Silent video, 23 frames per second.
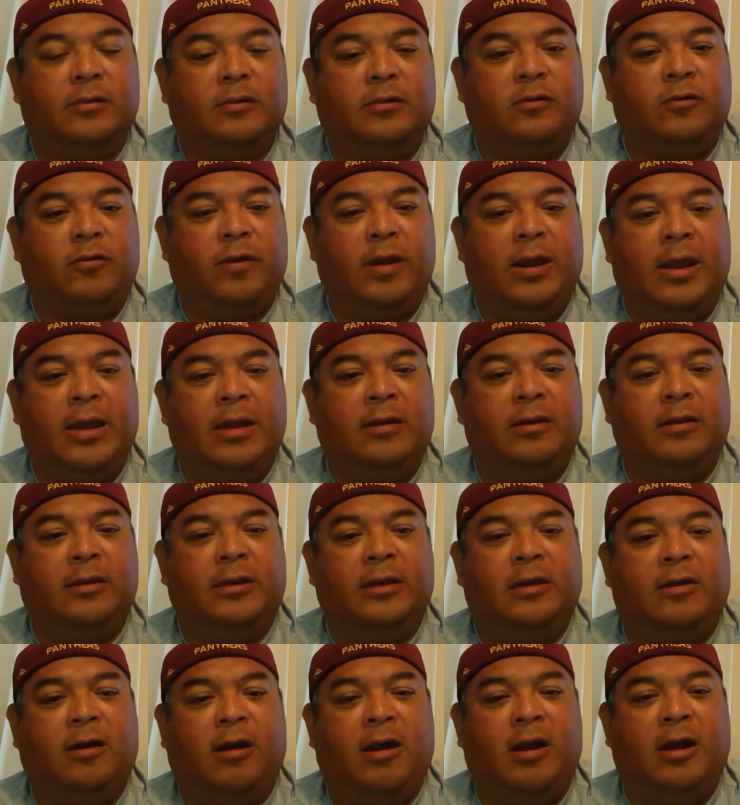Great looking
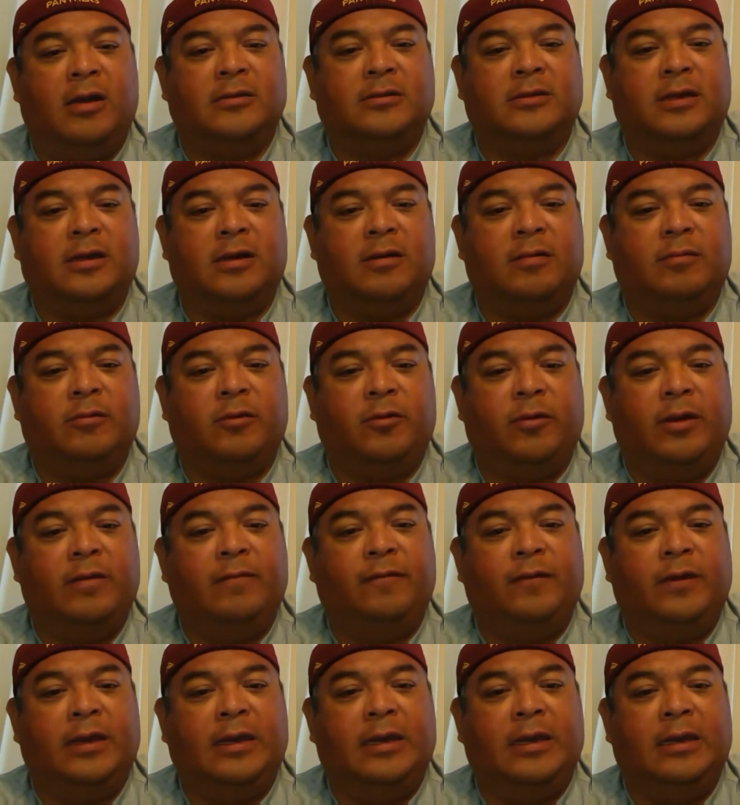cards.
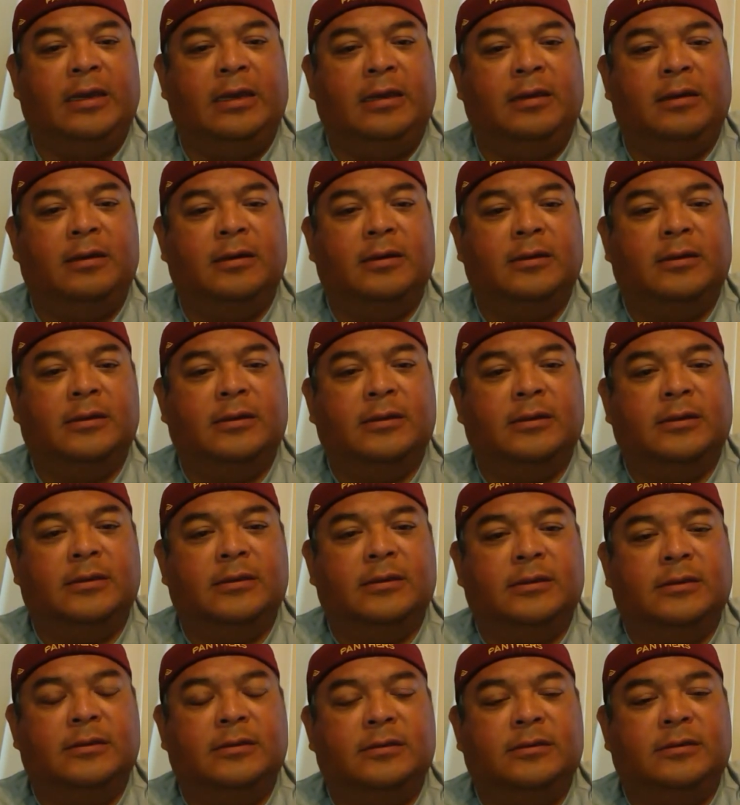Griffey,
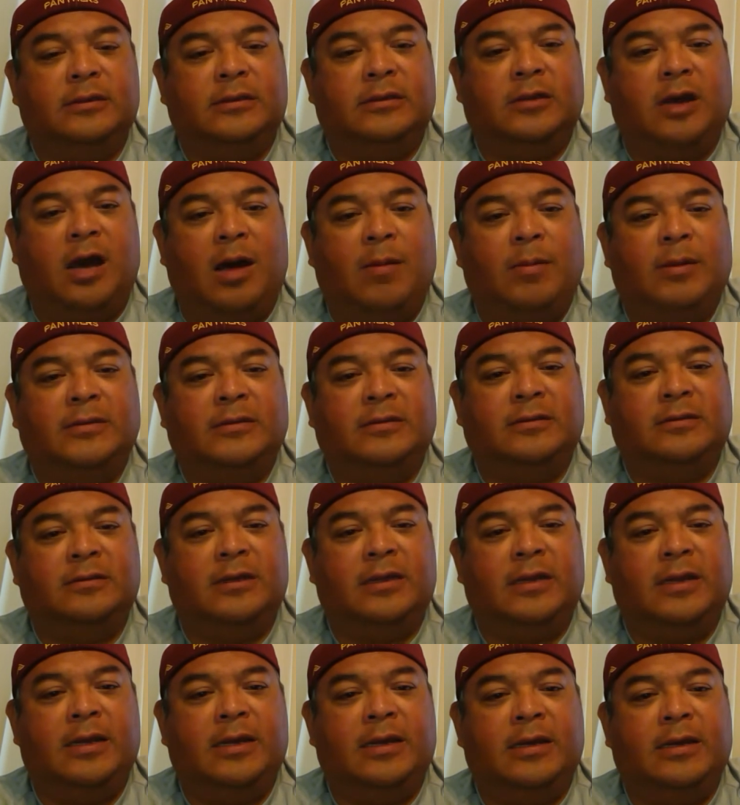see Thomas is
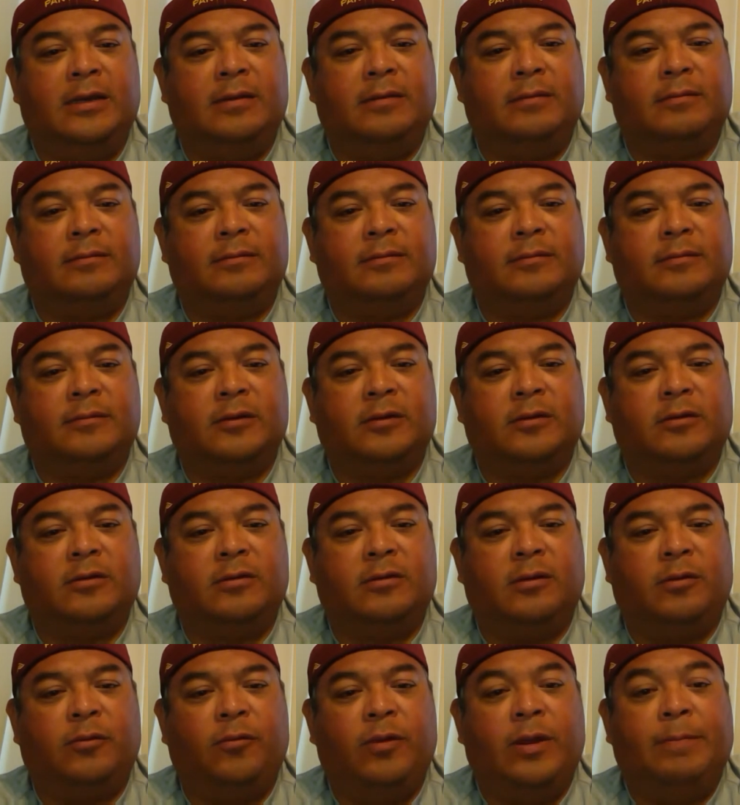in it,
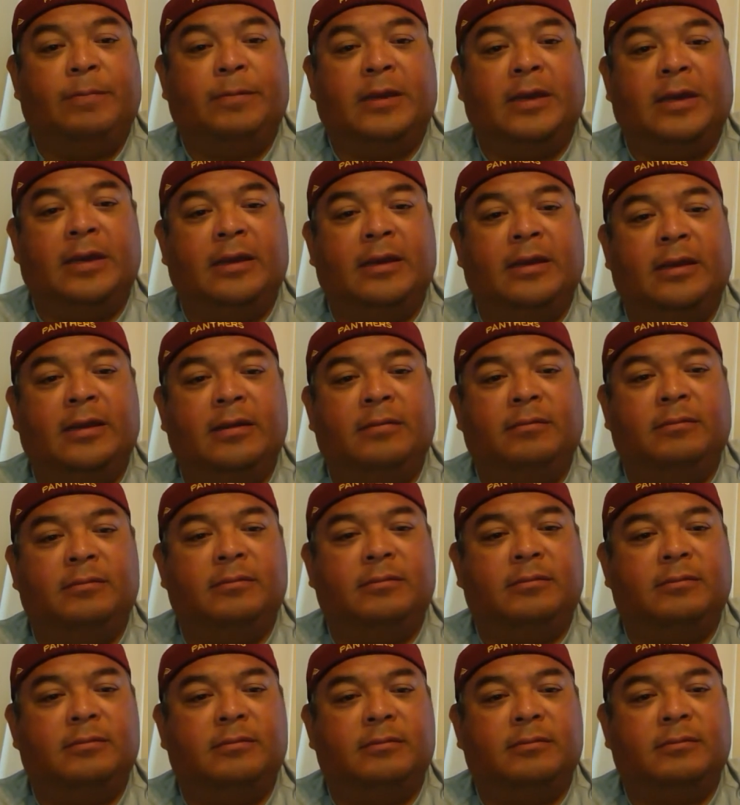Ripken,
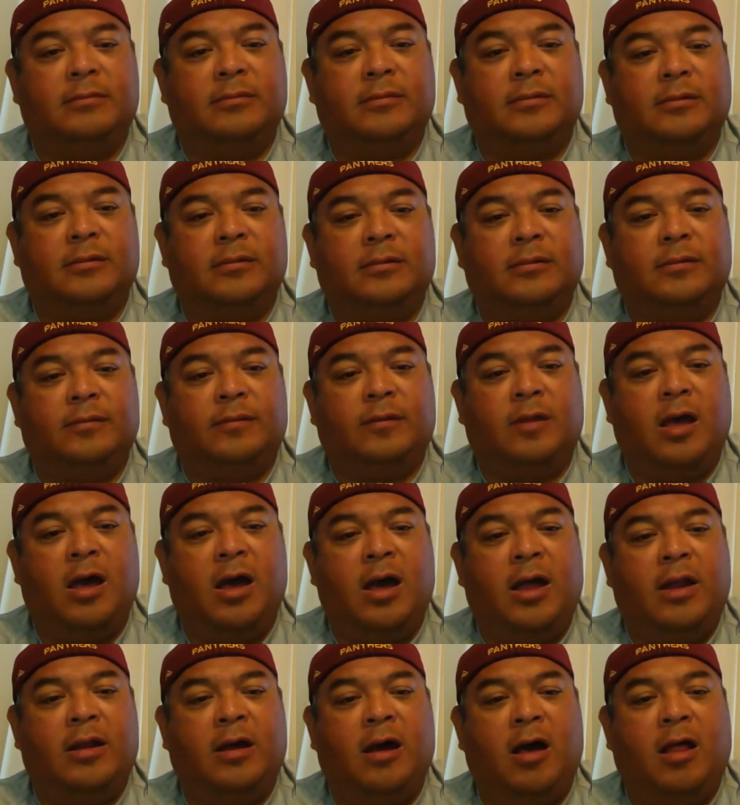a
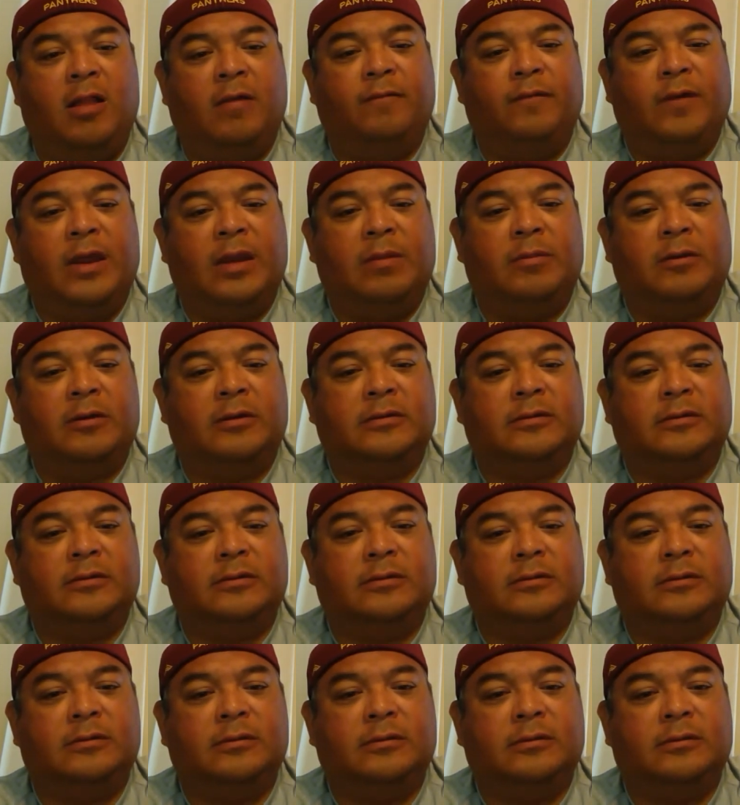lot of Hall of Famers.